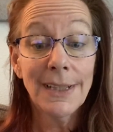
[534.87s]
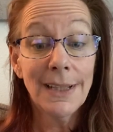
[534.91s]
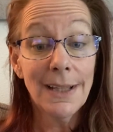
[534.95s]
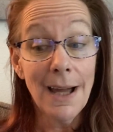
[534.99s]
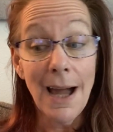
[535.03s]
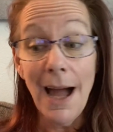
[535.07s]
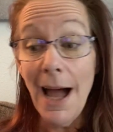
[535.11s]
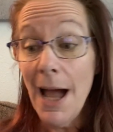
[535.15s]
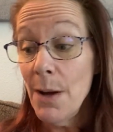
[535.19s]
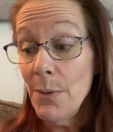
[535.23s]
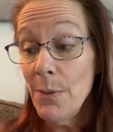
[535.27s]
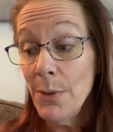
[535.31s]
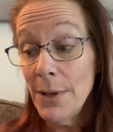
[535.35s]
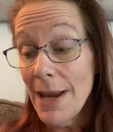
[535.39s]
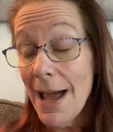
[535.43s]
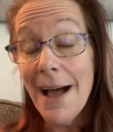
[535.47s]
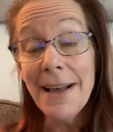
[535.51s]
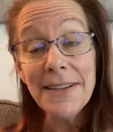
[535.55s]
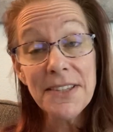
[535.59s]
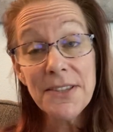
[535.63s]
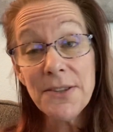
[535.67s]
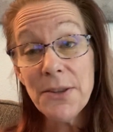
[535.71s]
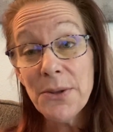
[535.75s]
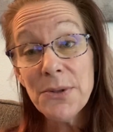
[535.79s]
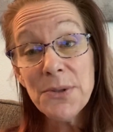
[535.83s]
I would
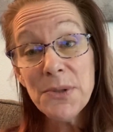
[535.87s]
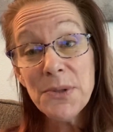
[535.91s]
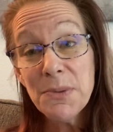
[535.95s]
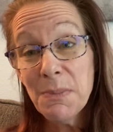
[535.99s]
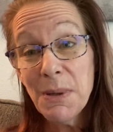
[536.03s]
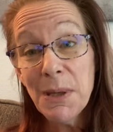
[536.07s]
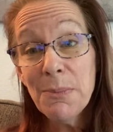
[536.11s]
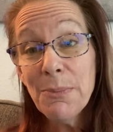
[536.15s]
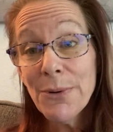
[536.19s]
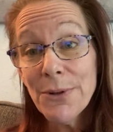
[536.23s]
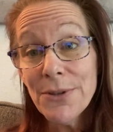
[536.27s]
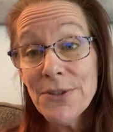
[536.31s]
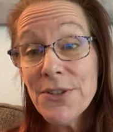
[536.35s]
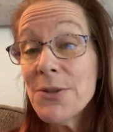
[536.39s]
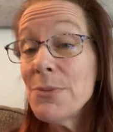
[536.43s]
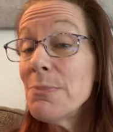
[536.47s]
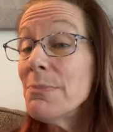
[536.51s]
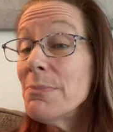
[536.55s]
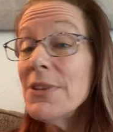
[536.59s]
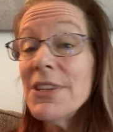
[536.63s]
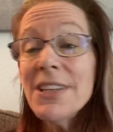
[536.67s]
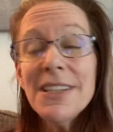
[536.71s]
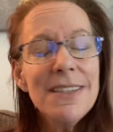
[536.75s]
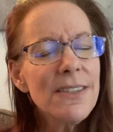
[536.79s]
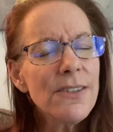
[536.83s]
ask those people to
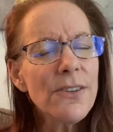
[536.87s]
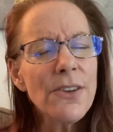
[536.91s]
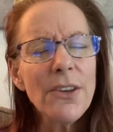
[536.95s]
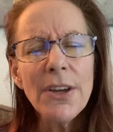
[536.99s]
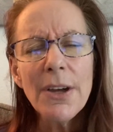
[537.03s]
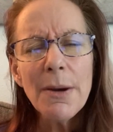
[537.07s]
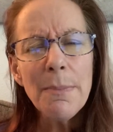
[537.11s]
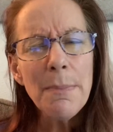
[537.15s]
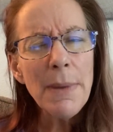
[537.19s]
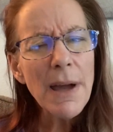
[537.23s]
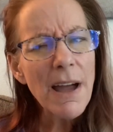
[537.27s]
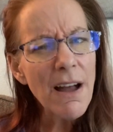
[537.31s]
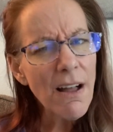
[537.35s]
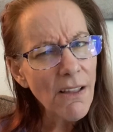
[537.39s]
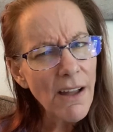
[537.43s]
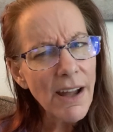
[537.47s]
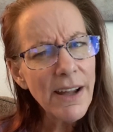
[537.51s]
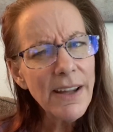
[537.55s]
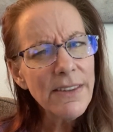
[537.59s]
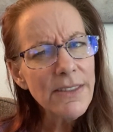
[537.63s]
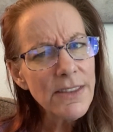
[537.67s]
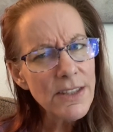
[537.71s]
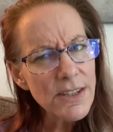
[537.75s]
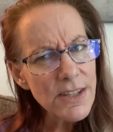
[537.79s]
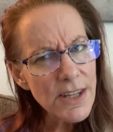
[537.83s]
please look up ally
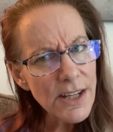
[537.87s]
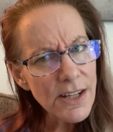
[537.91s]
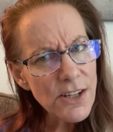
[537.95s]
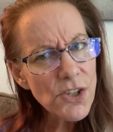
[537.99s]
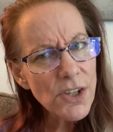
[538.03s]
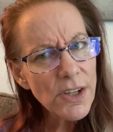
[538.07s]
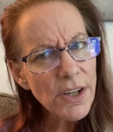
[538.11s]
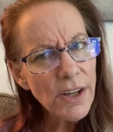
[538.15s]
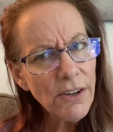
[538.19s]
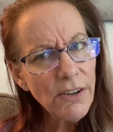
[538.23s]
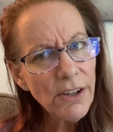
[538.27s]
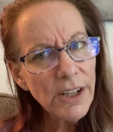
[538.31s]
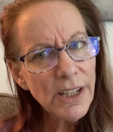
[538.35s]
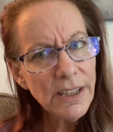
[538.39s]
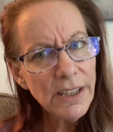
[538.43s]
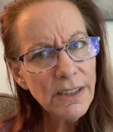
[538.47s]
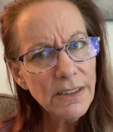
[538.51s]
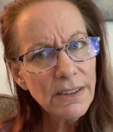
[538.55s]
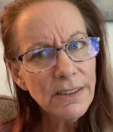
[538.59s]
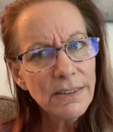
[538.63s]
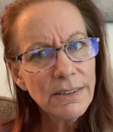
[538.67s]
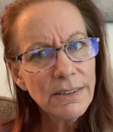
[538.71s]
in the dictionary.